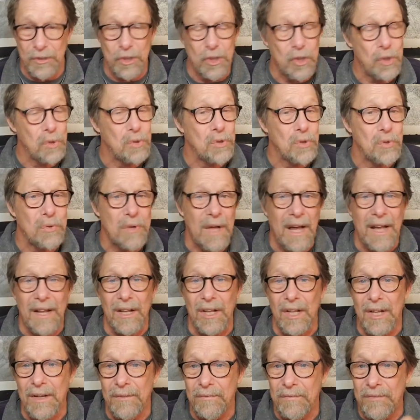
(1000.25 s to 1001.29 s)
You do not
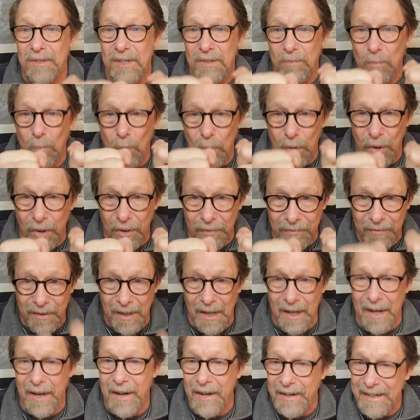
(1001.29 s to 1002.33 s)
love the Word of
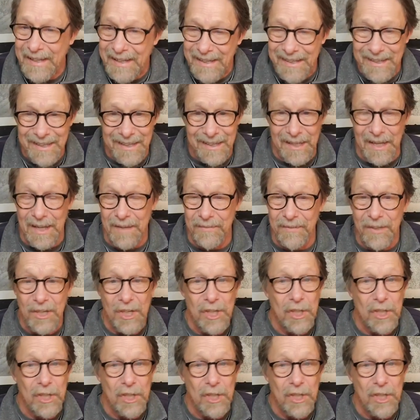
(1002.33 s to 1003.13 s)
God enough.